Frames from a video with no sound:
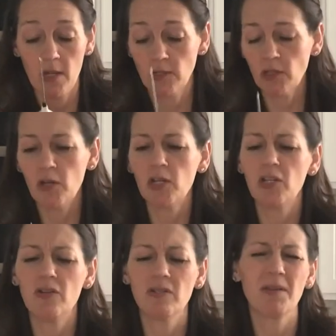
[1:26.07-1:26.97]
So you could
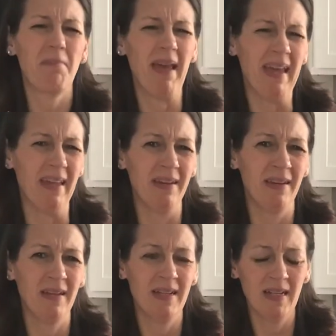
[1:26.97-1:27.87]
use a
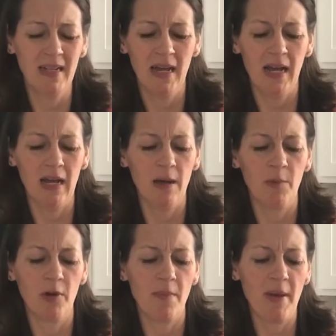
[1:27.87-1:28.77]
pen um,
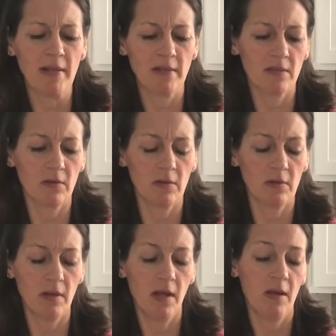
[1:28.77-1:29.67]
or a
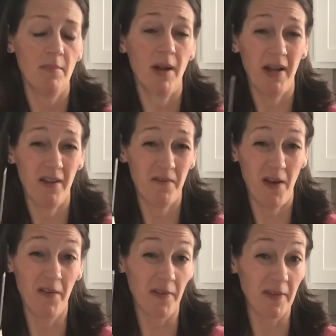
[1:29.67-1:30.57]
pencil but I have
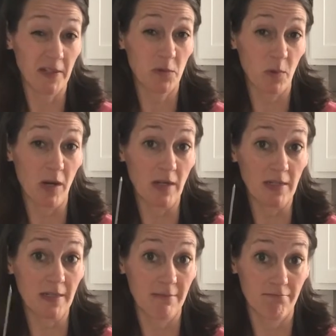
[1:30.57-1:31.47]
found that this
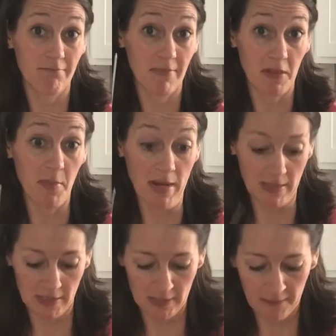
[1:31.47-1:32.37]
works the
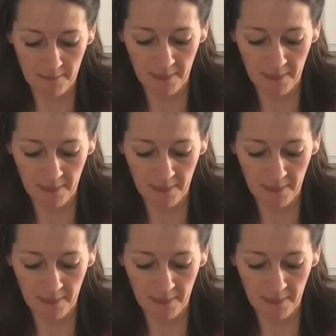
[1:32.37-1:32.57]
best.